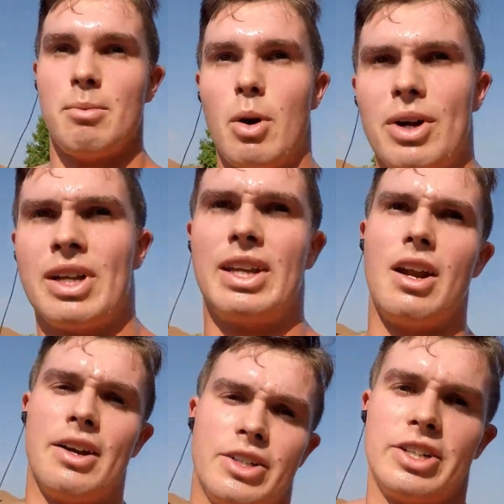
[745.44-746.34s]
But we're gonna get
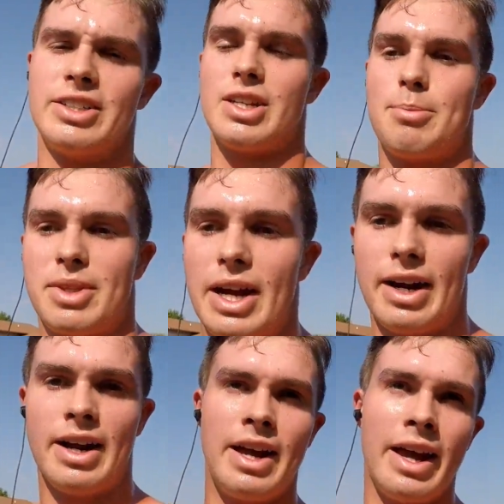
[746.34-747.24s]
our endurance up
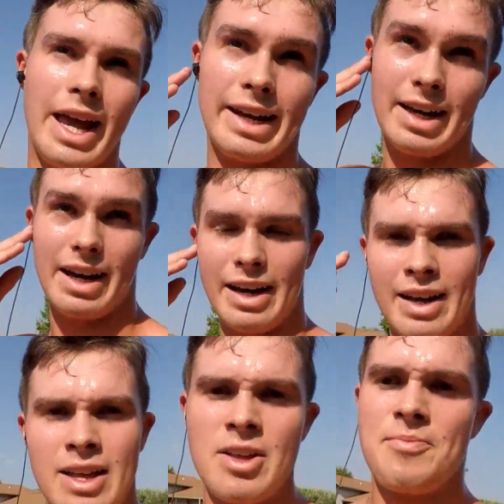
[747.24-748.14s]
there. And uh,
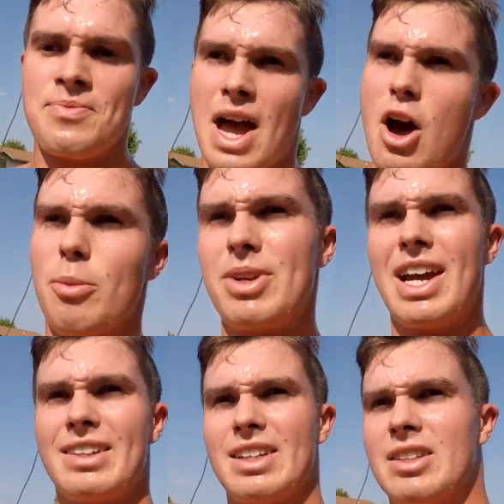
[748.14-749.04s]
I hope you
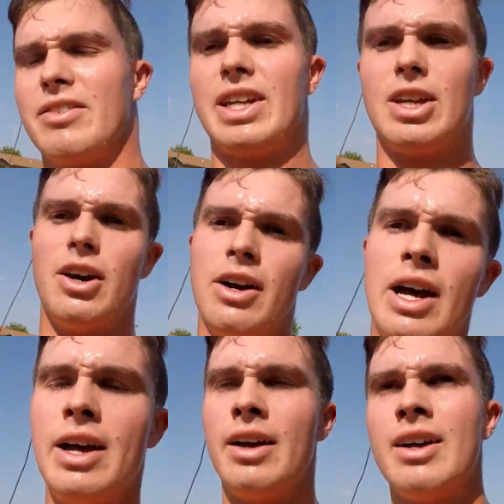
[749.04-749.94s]
guys liked the video.
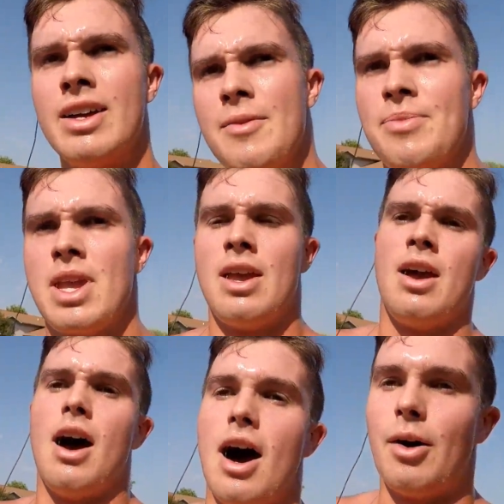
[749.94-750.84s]

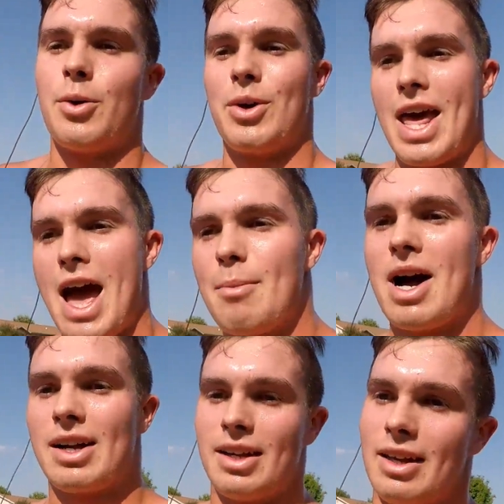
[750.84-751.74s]
Uh, we went
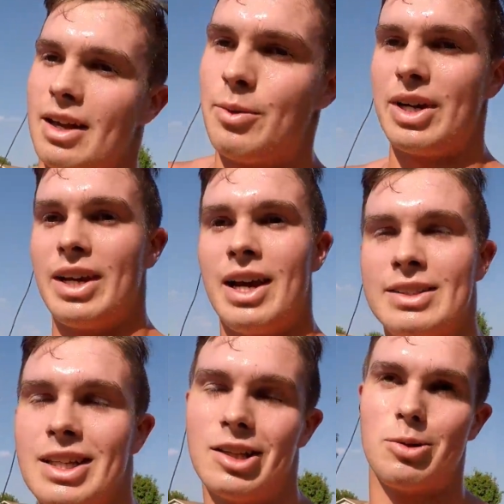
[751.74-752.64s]
hammocking. We
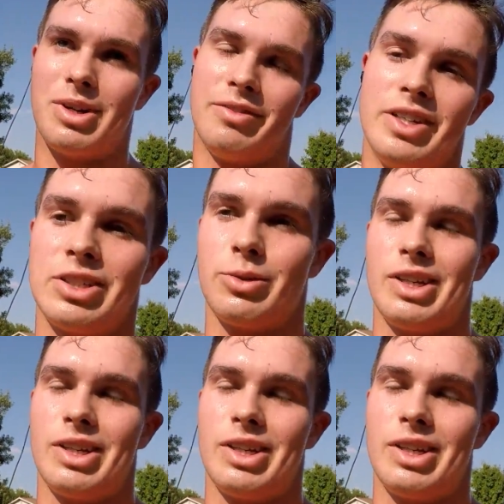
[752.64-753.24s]
did a little bit of fishing.